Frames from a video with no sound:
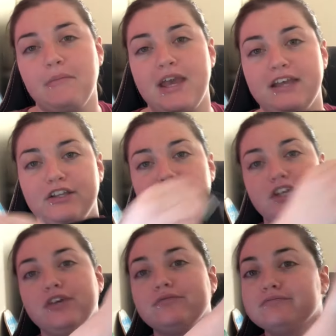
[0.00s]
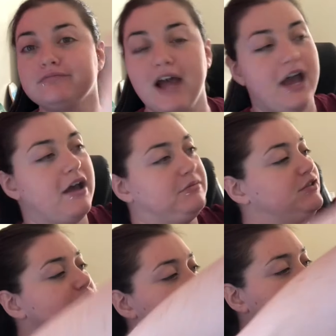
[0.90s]
make it look cute. I'm
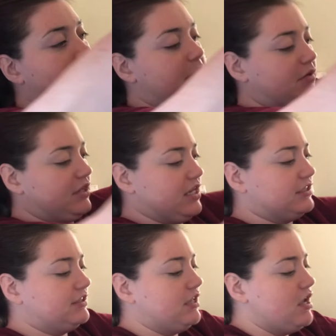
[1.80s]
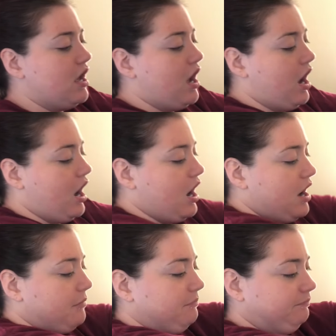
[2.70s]
super happy with this.
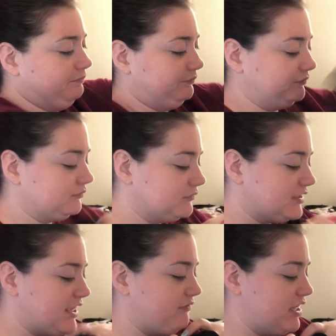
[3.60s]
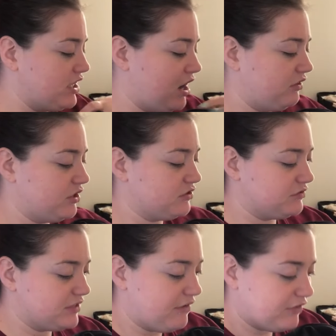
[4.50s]

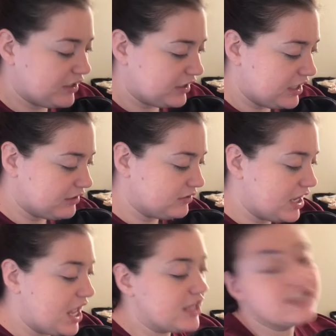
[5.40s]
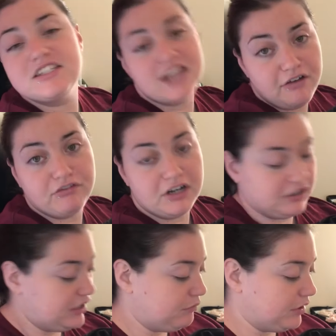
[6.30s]
$70,
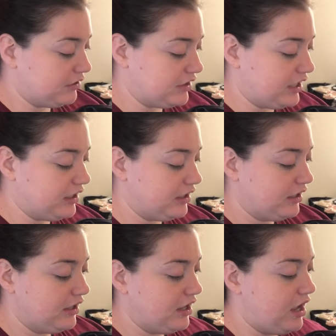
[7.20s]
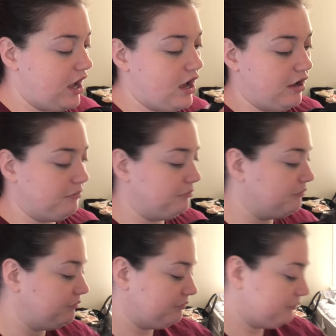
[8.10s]
definitely worth it.
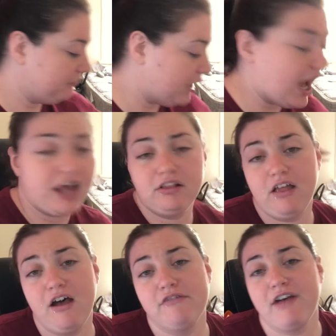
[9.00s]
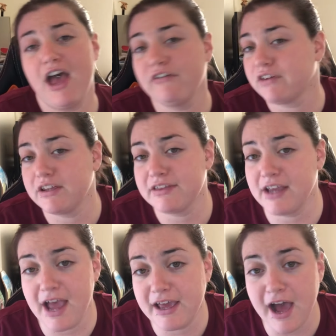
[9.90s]
I love
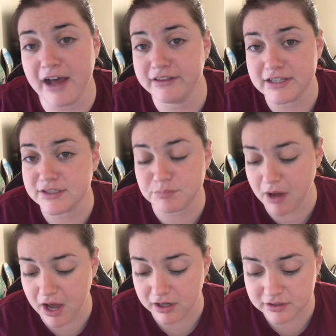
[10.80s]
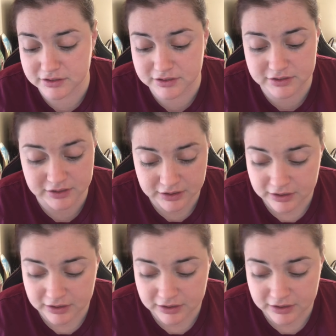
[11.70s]
everything I got in this box